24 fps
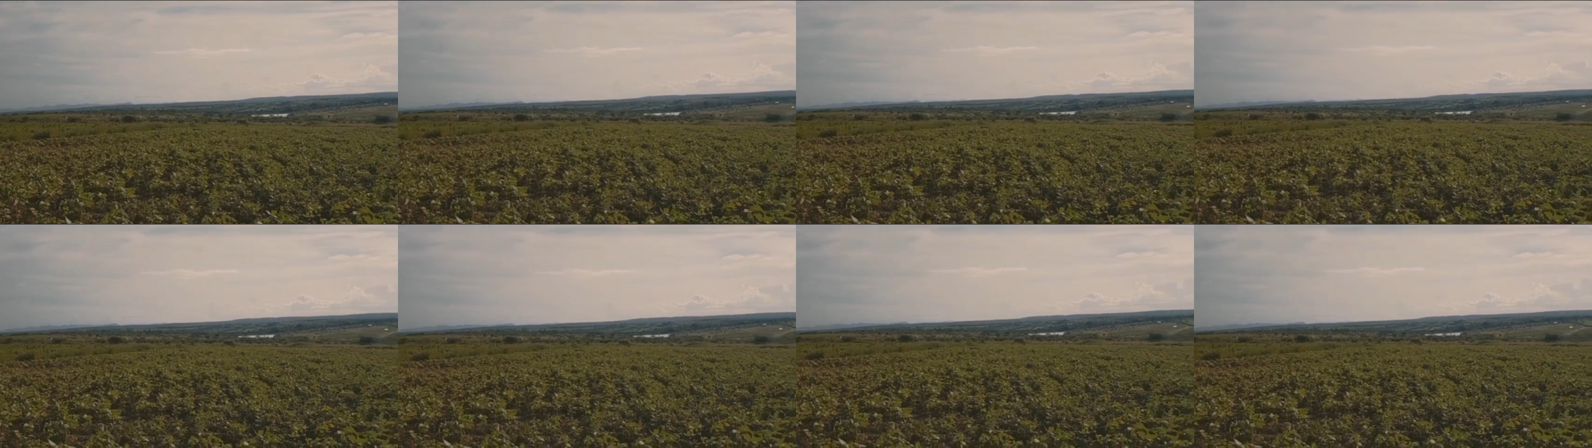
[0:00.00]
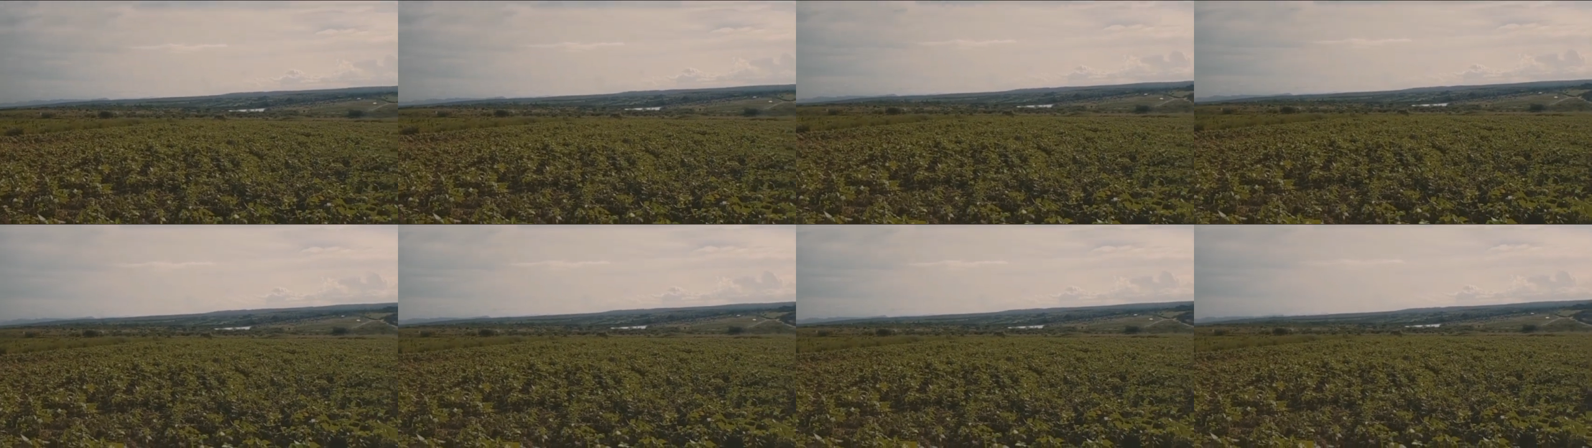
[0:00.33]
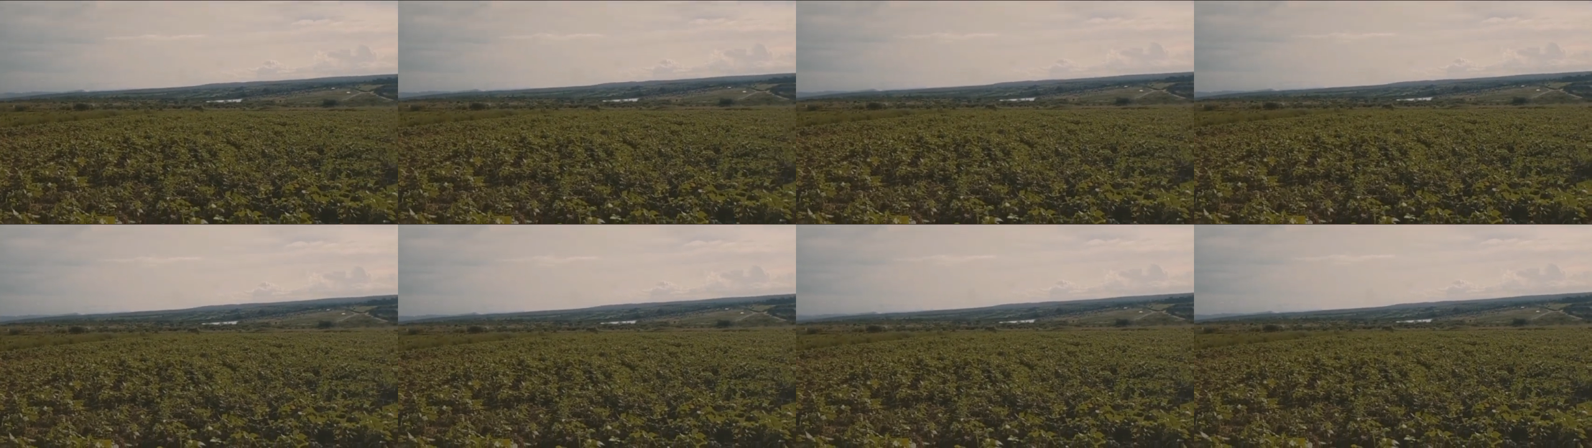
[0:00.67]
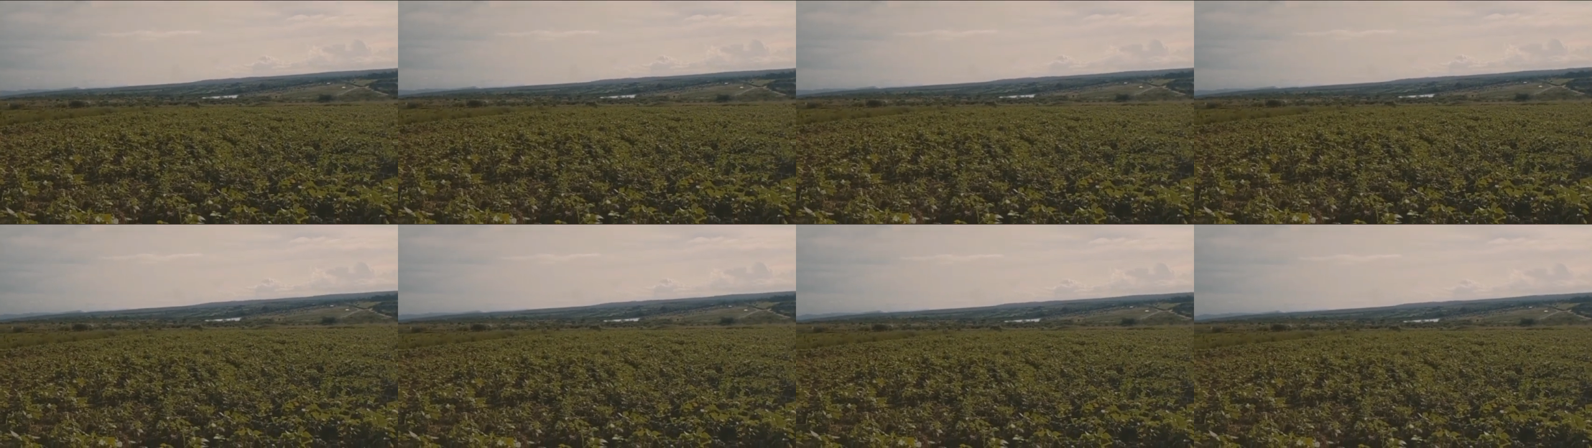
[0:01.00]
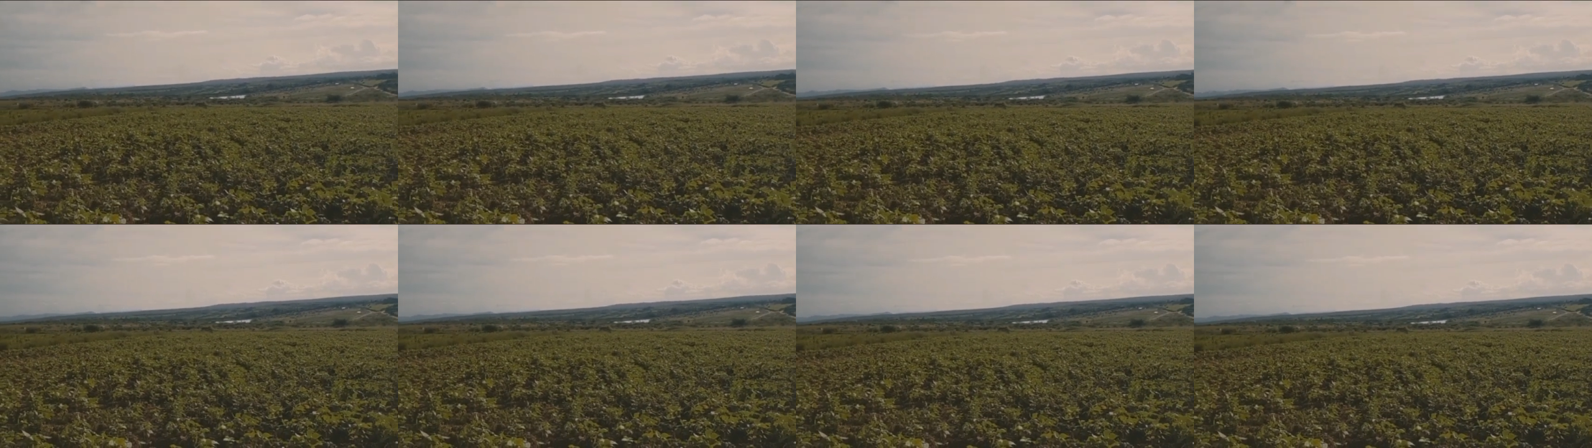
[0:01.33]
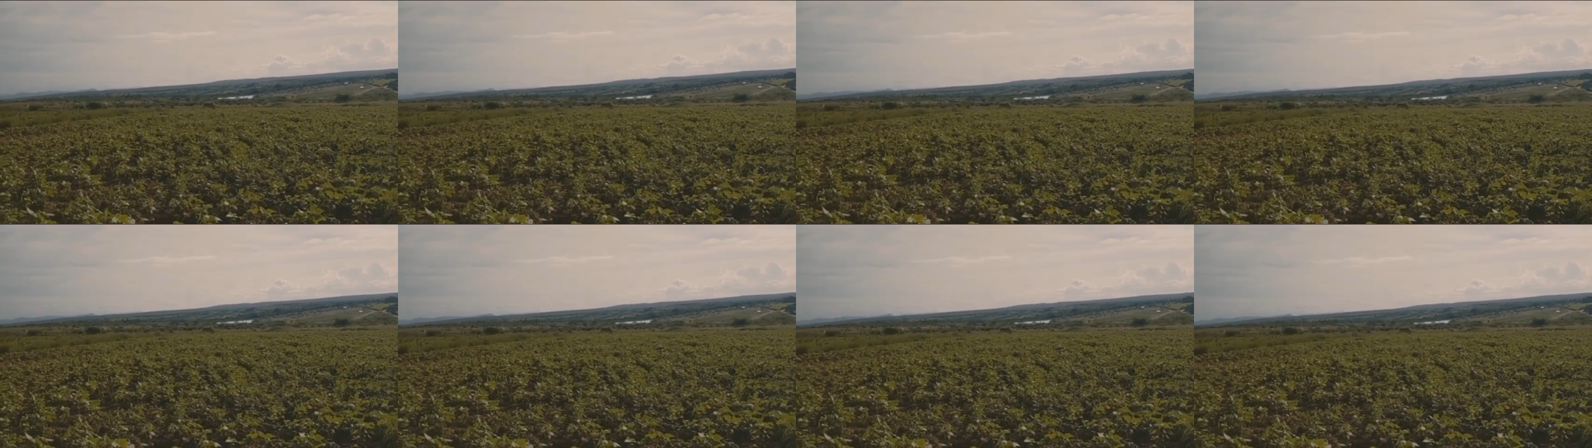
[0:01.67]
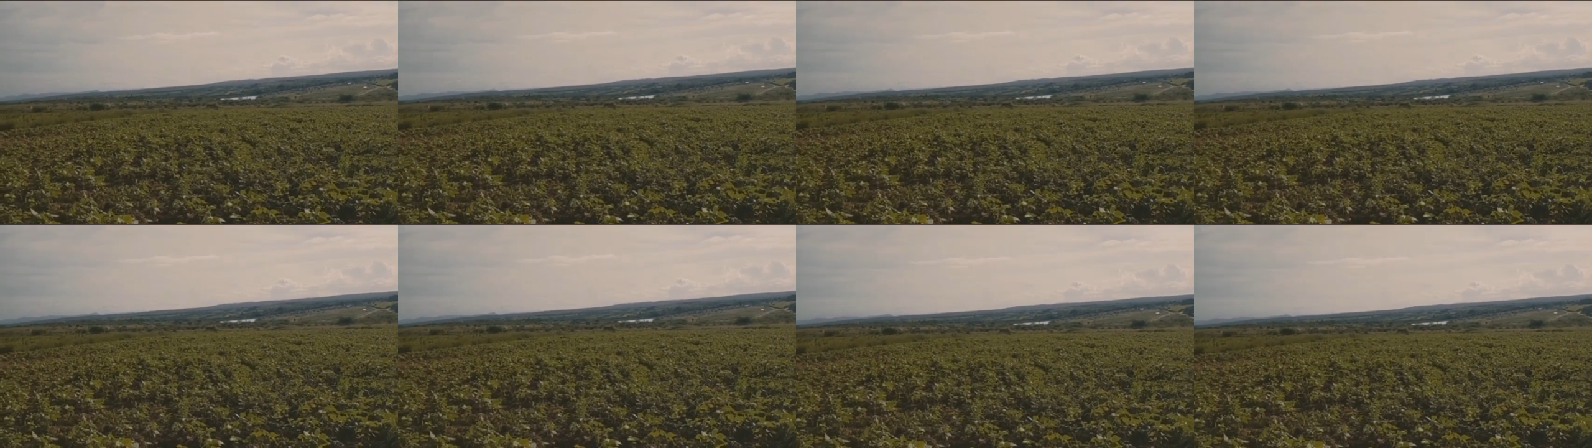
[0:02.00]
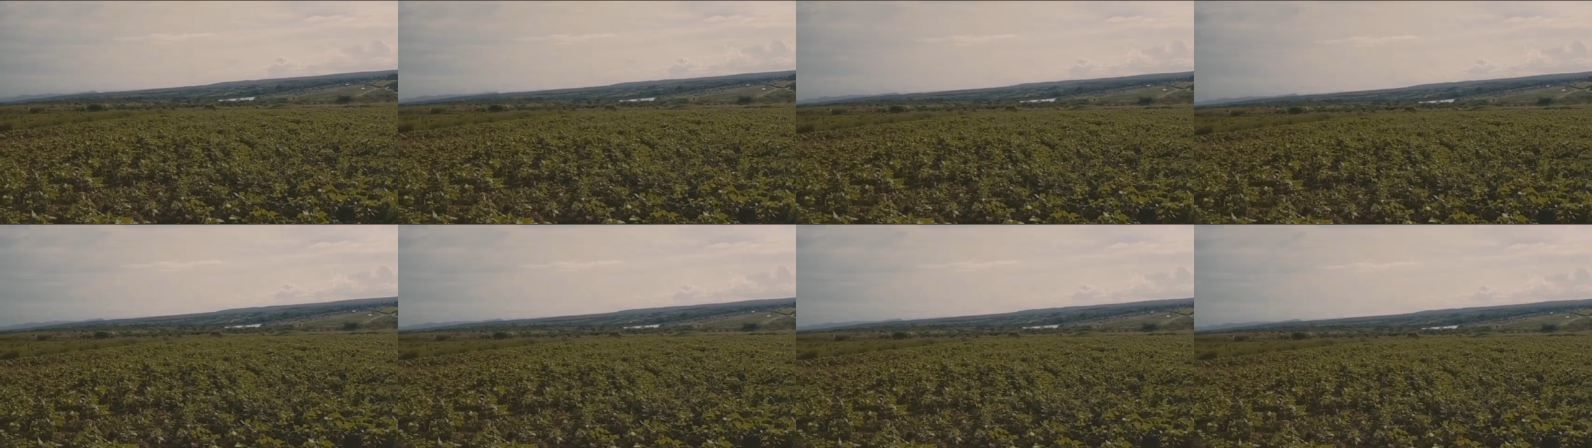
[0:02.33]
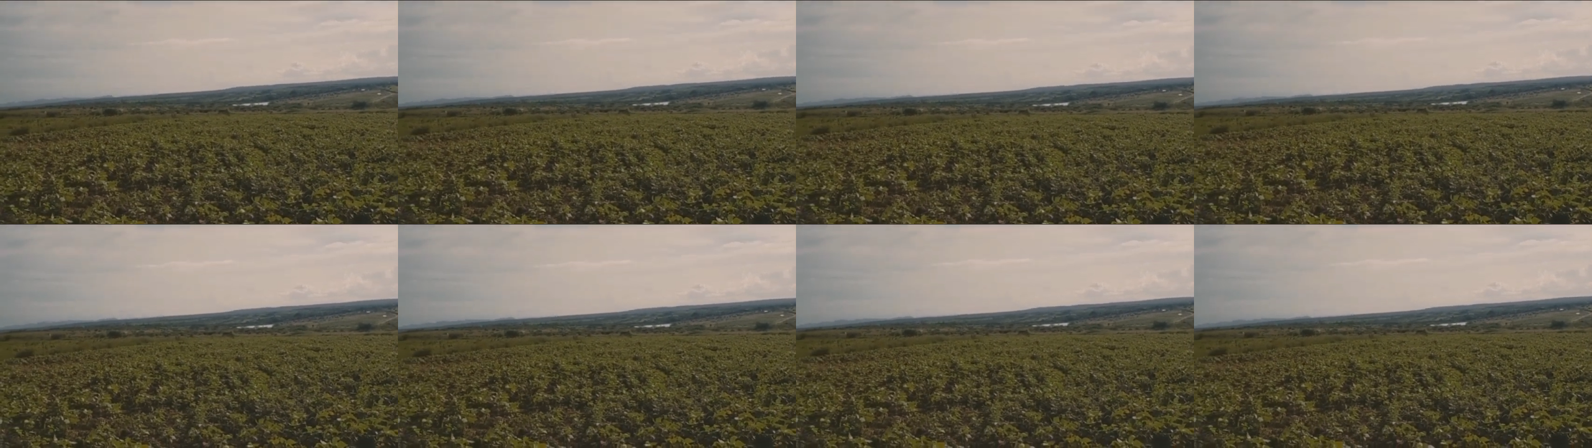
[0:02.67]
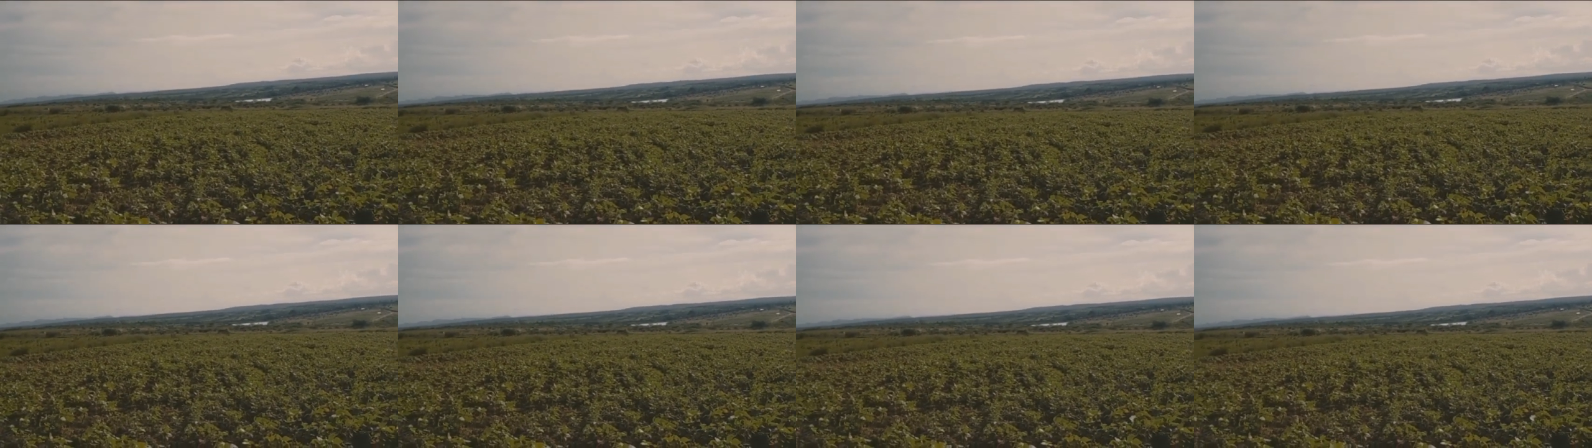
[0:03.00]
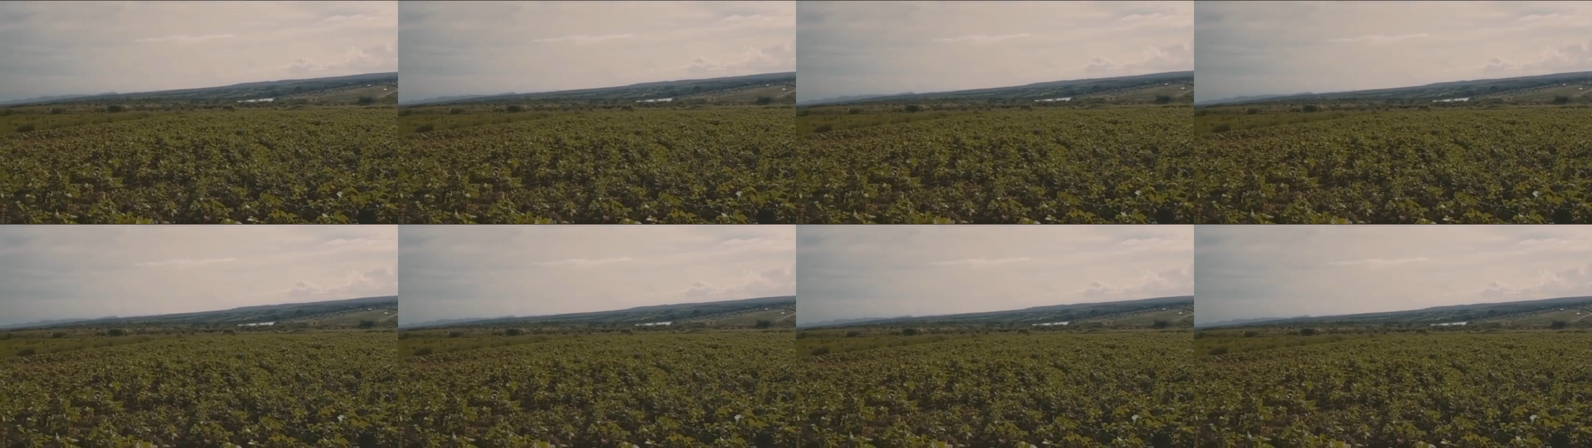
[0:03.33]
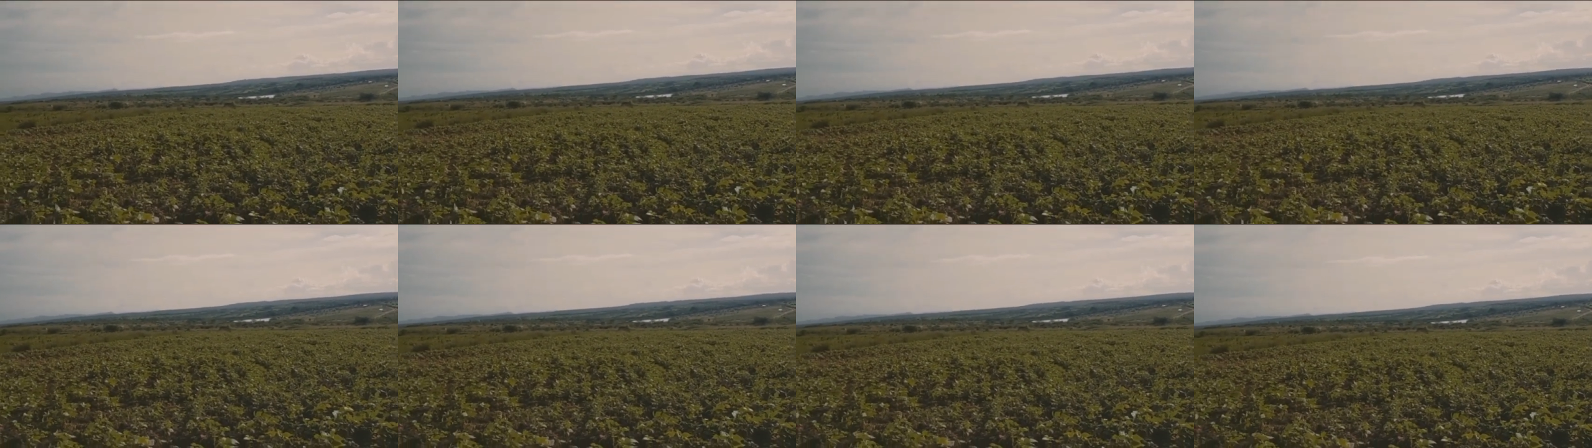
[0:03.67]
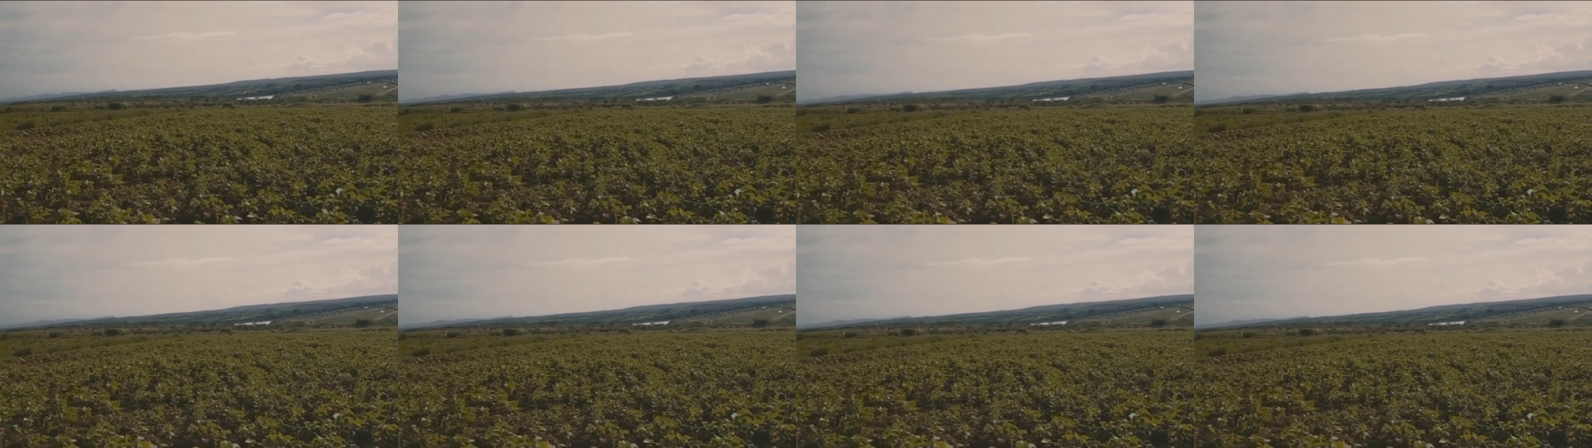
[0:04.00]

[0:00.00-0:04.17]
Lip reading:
Nobody's mouth can be seen.